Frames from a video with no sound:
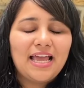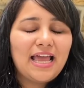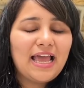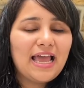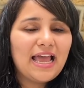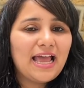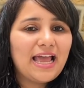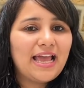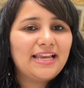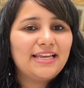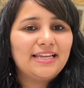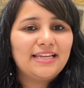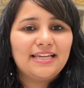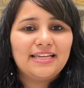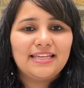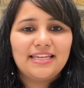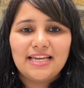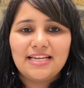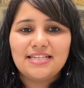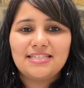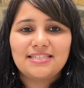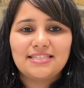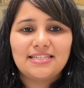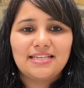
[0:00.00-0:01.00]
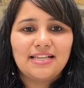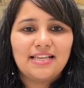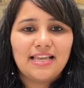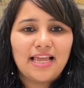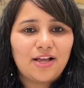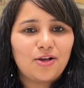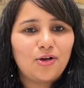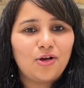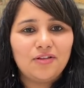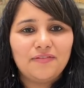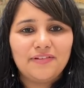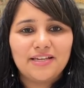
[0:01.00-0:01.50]
And yes,
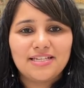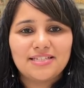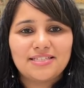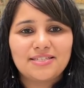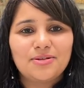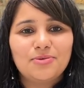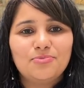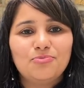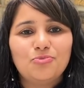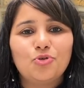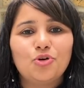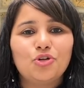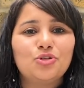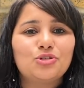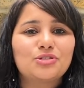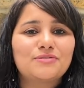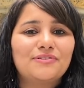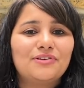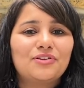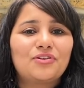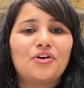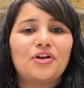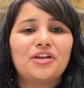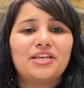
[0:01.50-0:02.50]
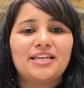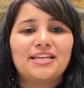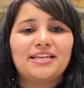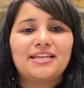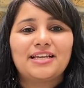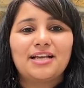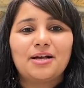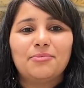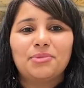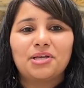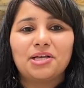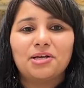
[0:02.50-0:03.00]
like always, more useful content
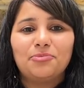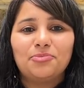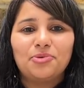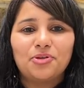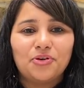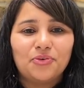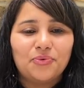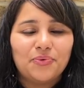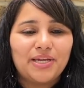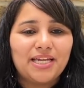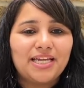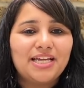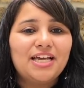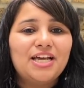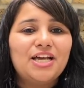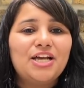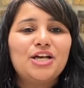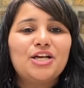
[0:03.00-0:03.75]
coming up your way.